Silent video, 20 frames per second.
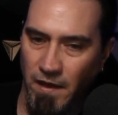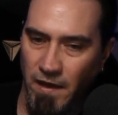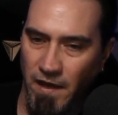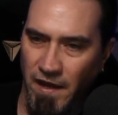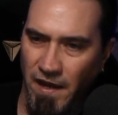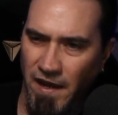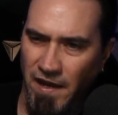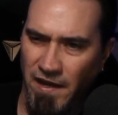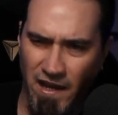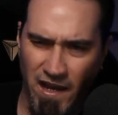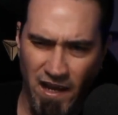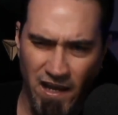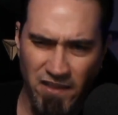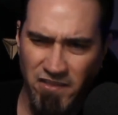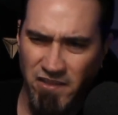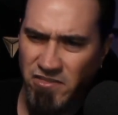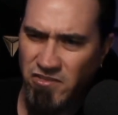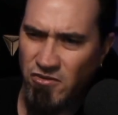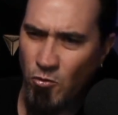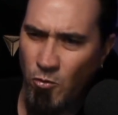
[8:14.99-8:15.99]
And I kind of
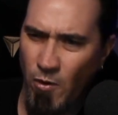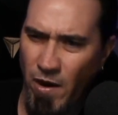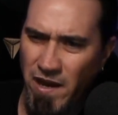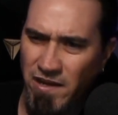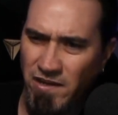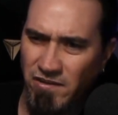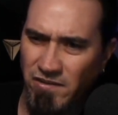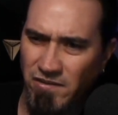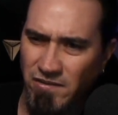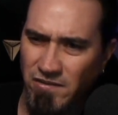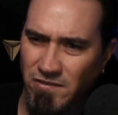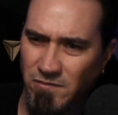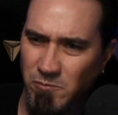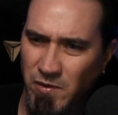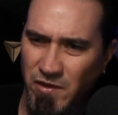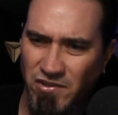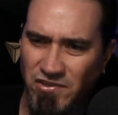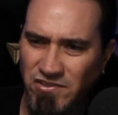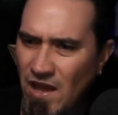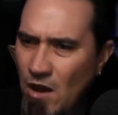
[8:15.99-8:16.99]
think they're right,
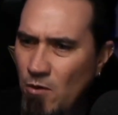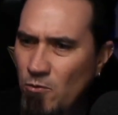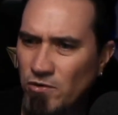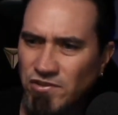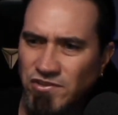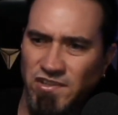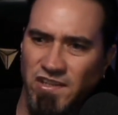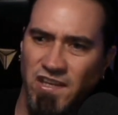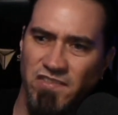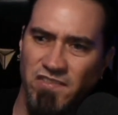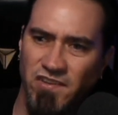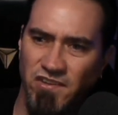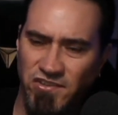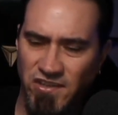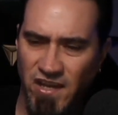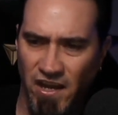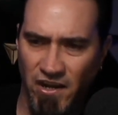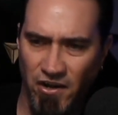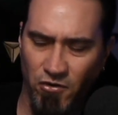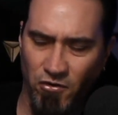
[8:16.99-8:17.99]
because now we're seeing this
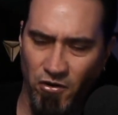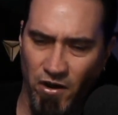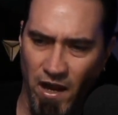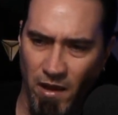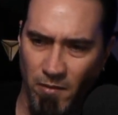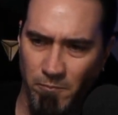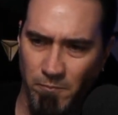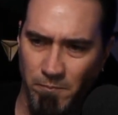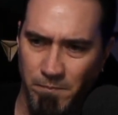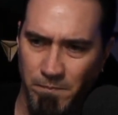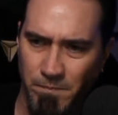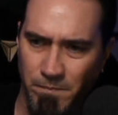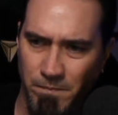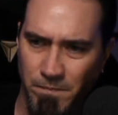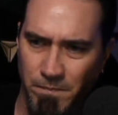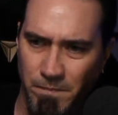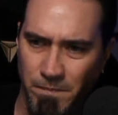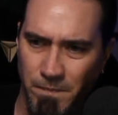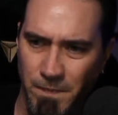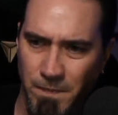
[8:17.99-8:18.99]
kind of crap.
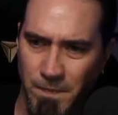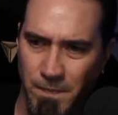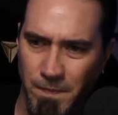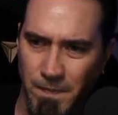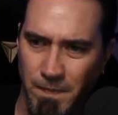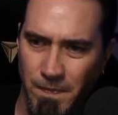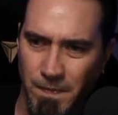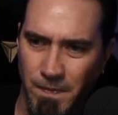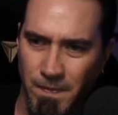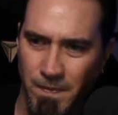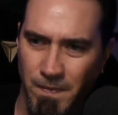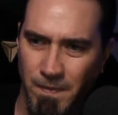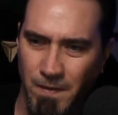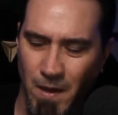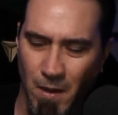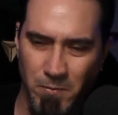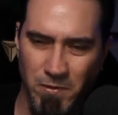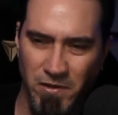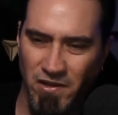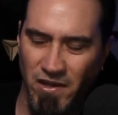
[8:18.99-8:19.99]

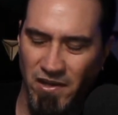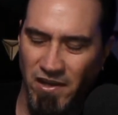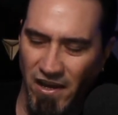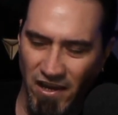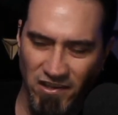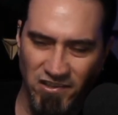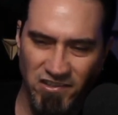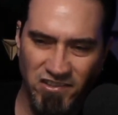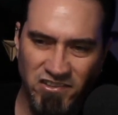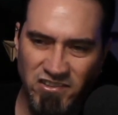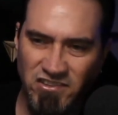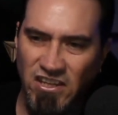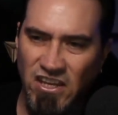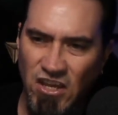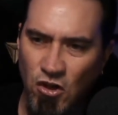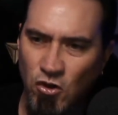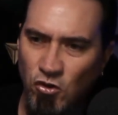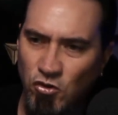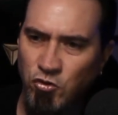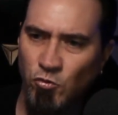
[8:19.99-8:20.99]
I mean, a
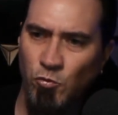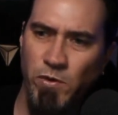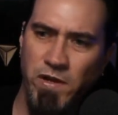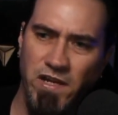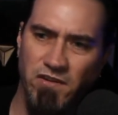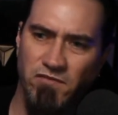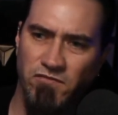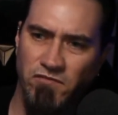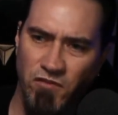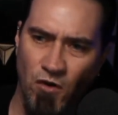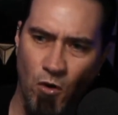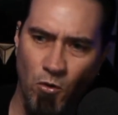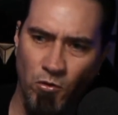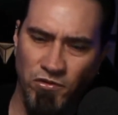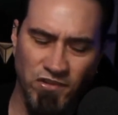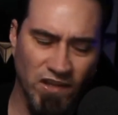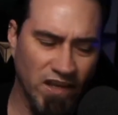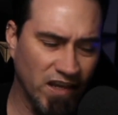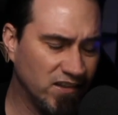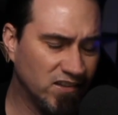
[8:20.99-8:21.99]
single tweet,
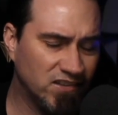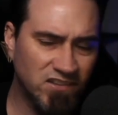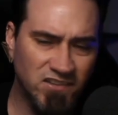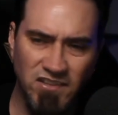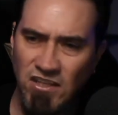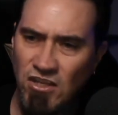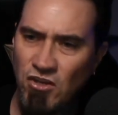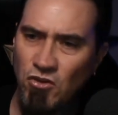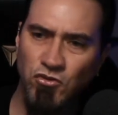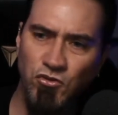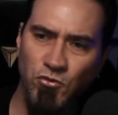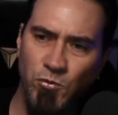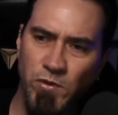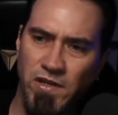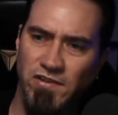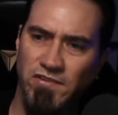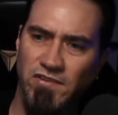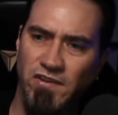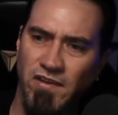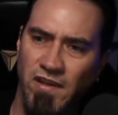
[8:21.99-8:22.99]
folks, a single
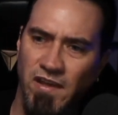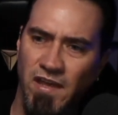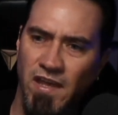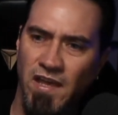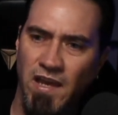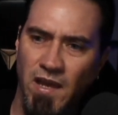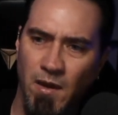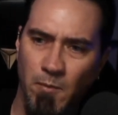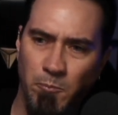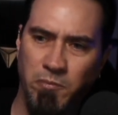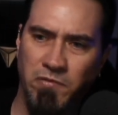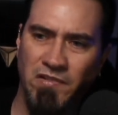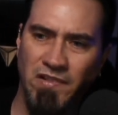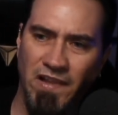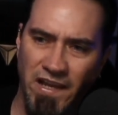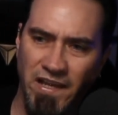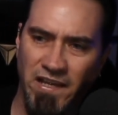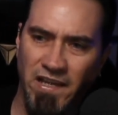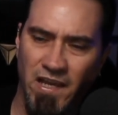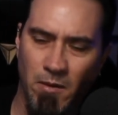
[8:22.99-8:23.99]
tweet
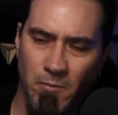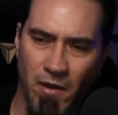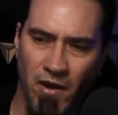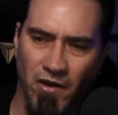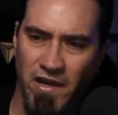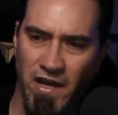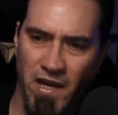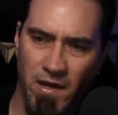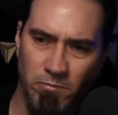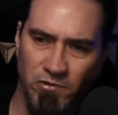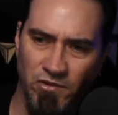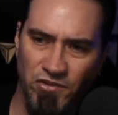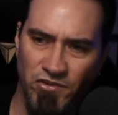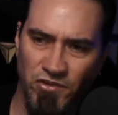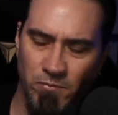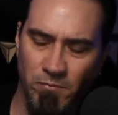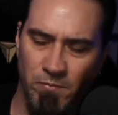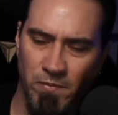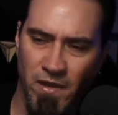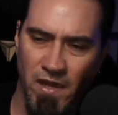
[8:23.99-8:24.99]
complaining about
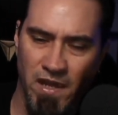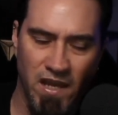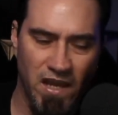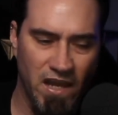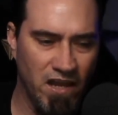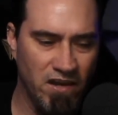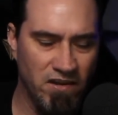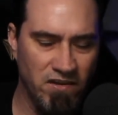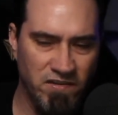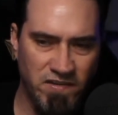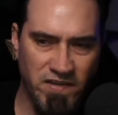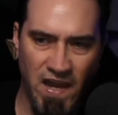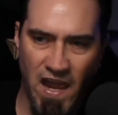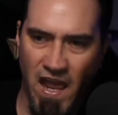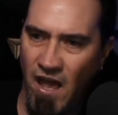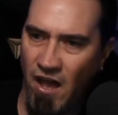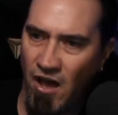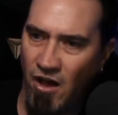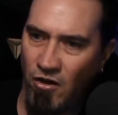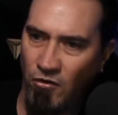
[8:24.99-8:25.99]
ableism, and
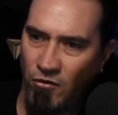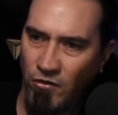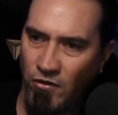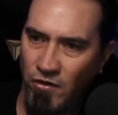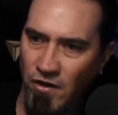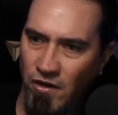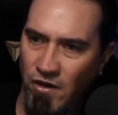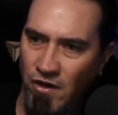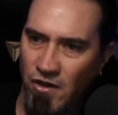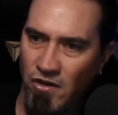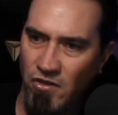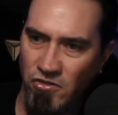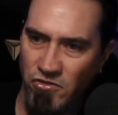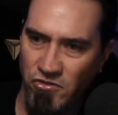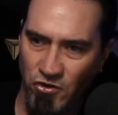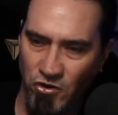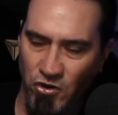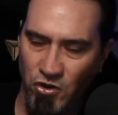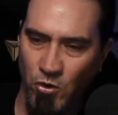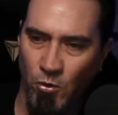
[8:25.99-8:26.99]
now
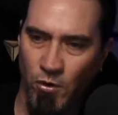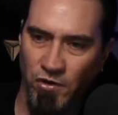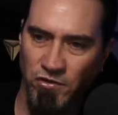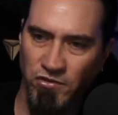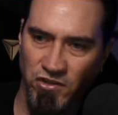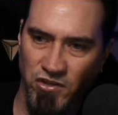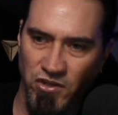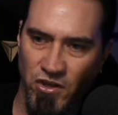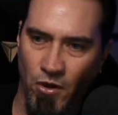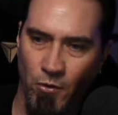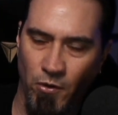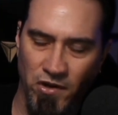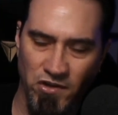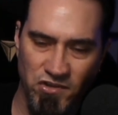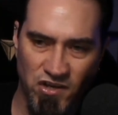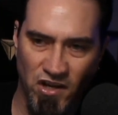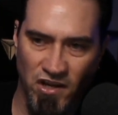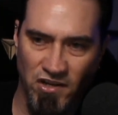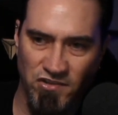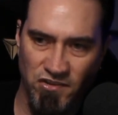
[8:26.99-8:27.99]
they're going to go and
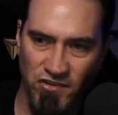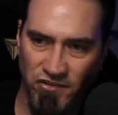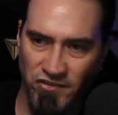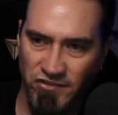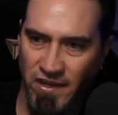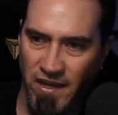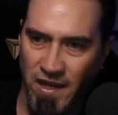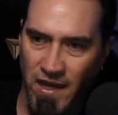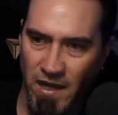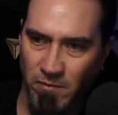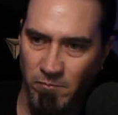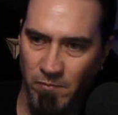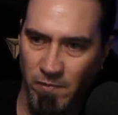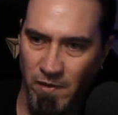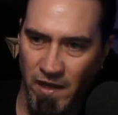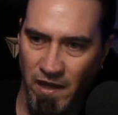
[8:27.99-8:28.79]
change this game.